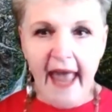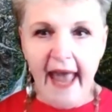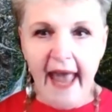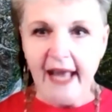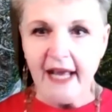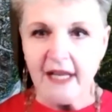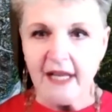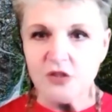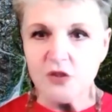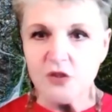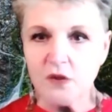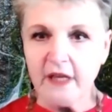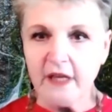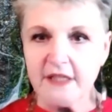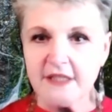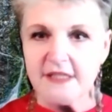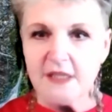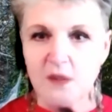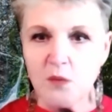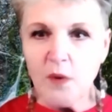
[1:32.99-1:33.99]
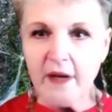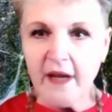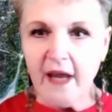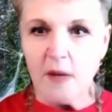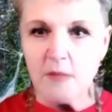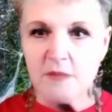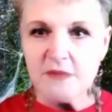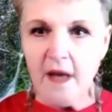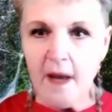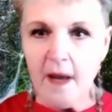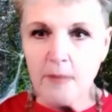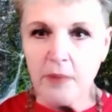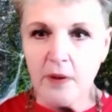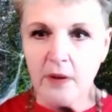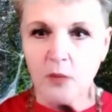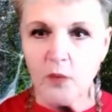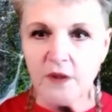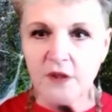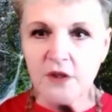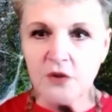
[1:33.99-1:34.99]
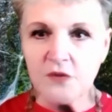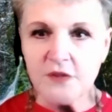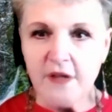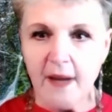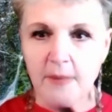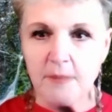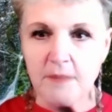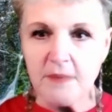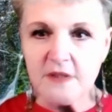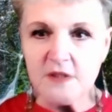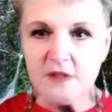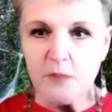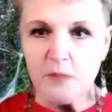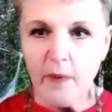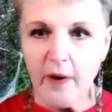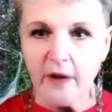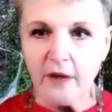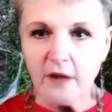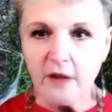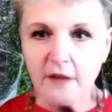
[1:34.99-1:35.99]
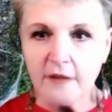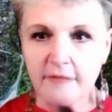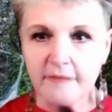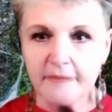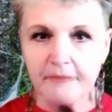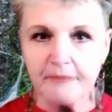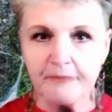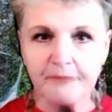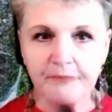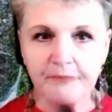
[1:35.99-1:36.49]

And so let's see what comes up when you type in sparkle.